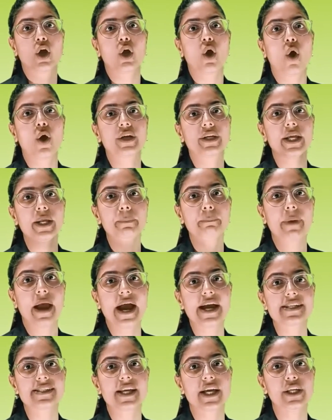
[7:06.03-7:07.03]
Cotton
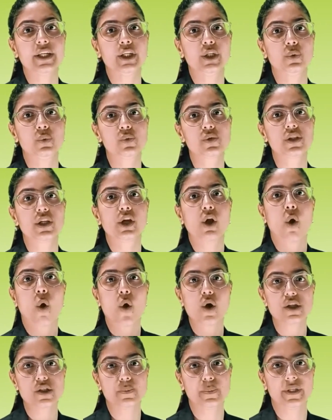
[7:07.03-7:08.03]
pads are used in
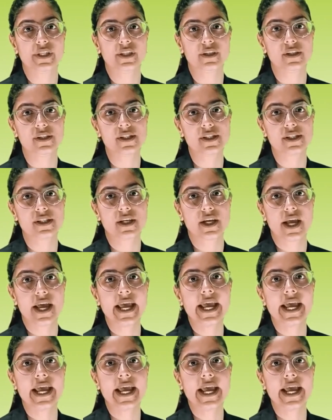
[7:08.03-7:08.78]
hospitals.